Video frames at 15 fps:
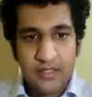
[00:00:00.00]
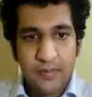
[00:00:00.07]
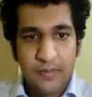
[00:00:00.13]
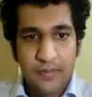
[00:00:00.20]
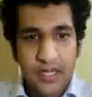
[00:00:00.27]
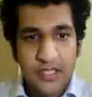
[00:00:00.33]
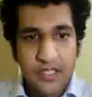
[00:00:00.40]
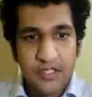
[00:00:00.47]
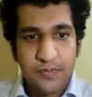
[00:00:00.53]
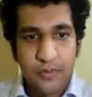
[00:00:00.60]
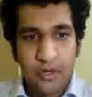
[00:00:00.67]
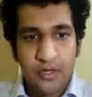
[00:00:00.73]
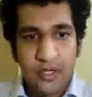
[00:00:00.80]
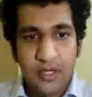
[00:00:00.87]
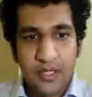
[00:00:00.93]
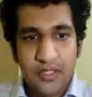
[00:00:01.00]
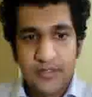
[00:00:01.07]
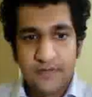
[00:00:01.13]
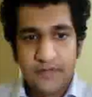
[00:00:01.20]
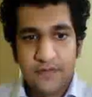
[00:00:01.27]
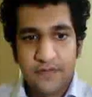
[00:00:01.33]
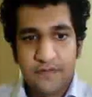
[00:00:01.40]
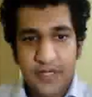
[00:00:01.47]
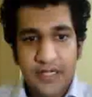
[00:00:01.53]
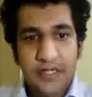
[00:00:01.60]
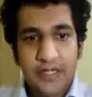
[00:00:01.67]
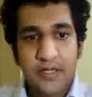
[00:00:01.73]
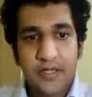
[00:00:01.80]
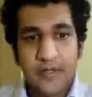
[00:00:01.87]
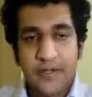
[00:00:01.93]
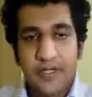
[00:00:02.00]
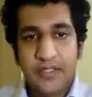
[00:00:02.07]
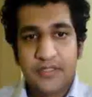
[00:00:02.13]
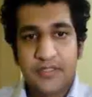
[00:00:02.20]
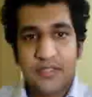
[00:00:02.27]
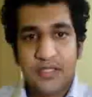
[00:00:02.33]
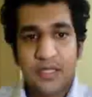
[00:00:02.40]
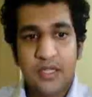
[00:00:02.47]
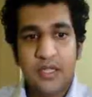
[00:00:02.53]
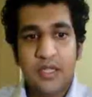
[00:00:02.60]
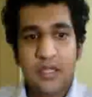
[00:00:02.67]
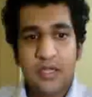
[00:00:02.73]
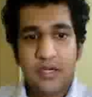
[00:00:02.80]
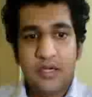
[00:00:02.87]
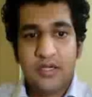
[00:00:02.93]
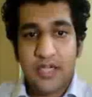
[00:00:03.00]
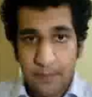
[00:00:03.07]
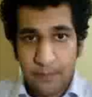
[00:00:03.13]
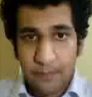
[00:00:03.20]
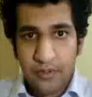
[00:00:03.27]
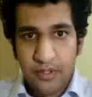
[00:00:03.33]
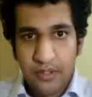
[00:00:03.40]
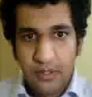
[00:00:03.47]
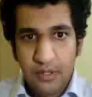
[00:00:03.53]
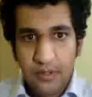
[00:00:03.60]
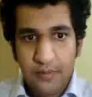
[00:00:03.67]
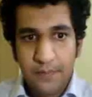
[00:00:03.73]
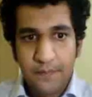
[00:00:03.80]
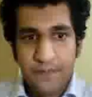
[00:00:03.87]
the blind spot is 15 degrees temporal,